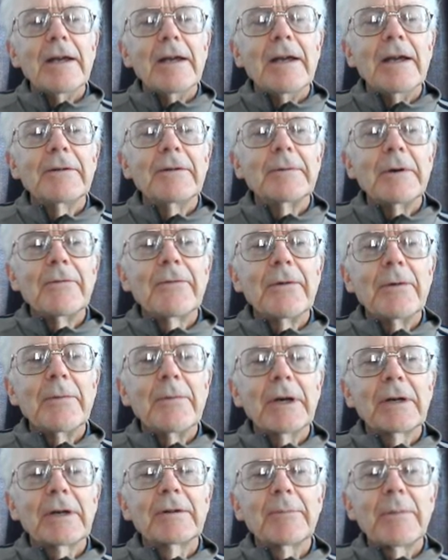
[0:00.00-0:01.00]
Here's one from
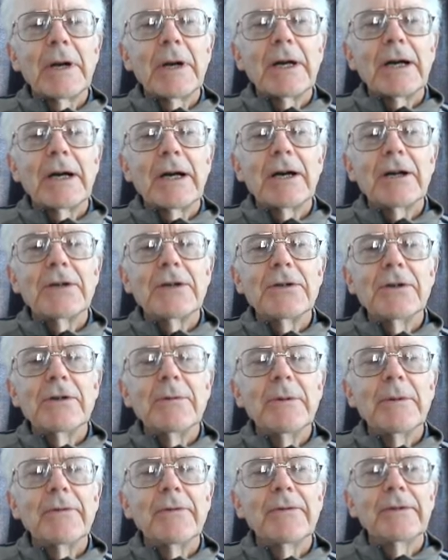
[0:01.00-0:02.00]
Max Planck,
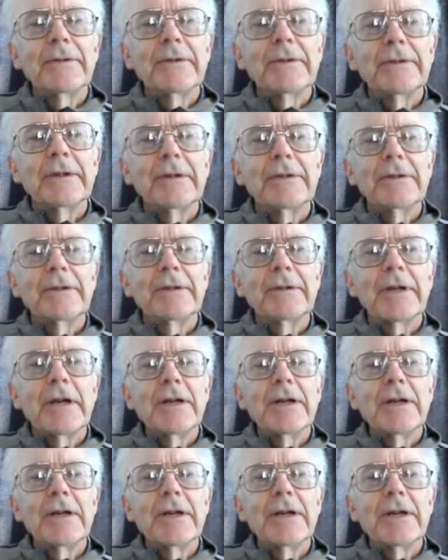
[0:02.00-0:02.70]
German physicist.